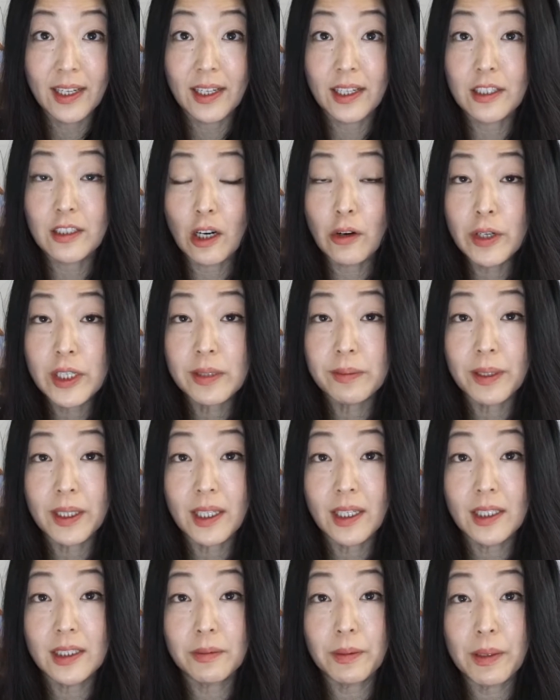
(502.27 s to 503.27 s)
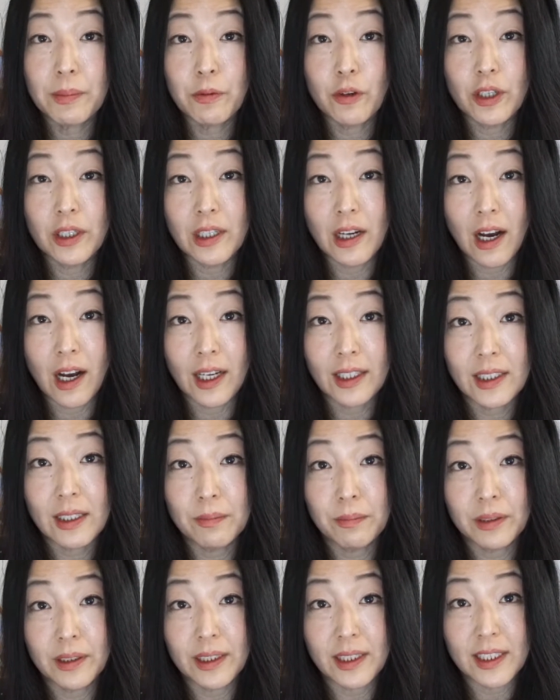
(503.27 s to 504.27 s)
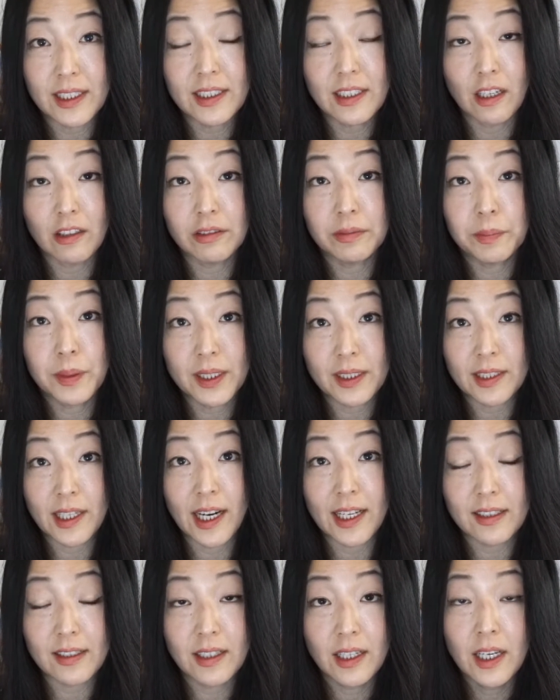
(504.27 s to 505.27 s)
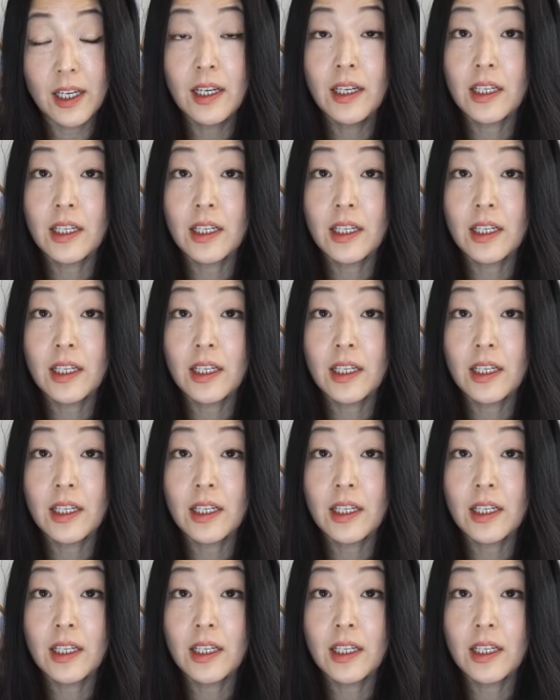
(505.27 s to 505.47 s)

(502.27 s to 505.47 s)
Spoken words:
is always because people are not completely self-possessed.